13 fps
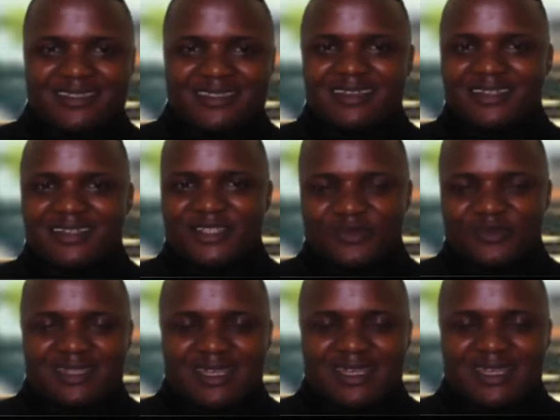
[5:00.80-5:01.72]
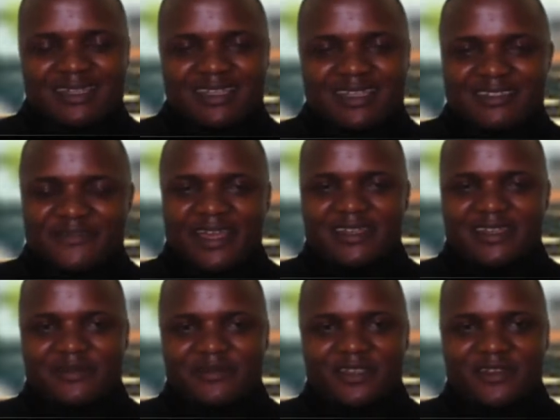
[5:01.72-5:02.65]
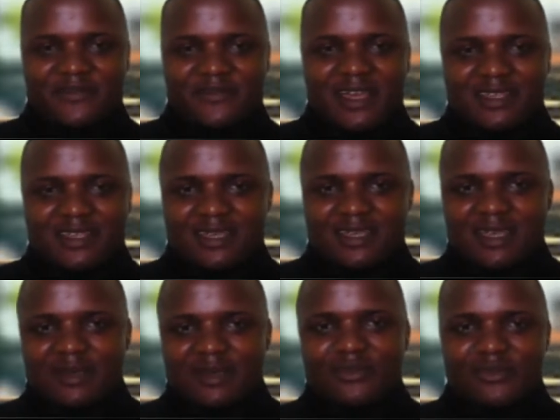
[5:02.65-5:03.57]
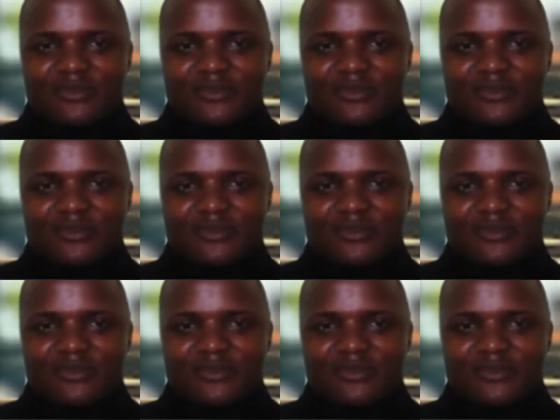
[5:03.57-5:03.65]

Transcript: There is one that identify themselves as Bulu.